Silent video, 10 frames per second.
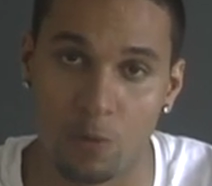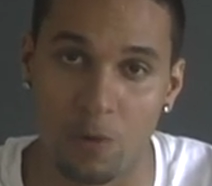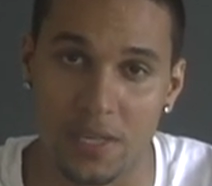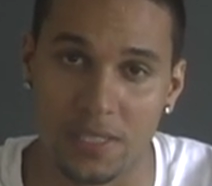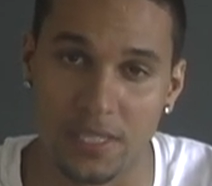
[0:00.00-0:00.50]

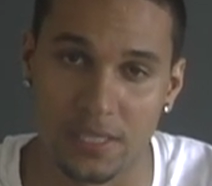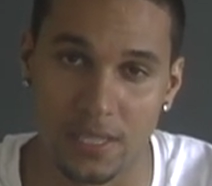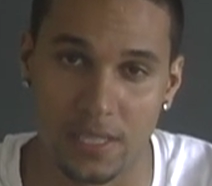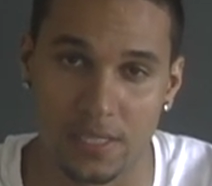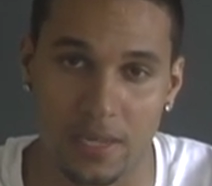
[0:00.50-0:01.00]

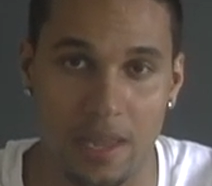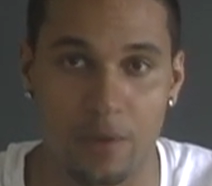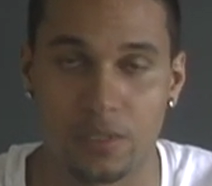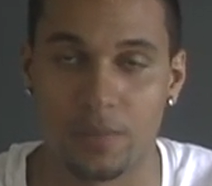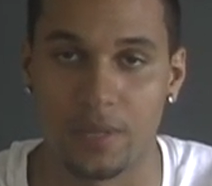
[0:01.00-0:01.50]
restlessness, and
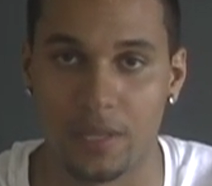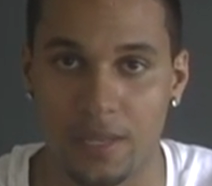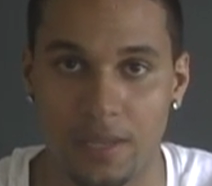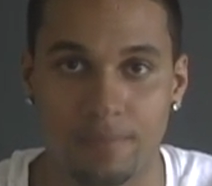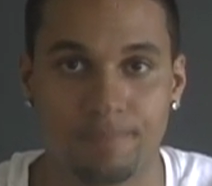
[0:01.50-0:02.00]
irritability.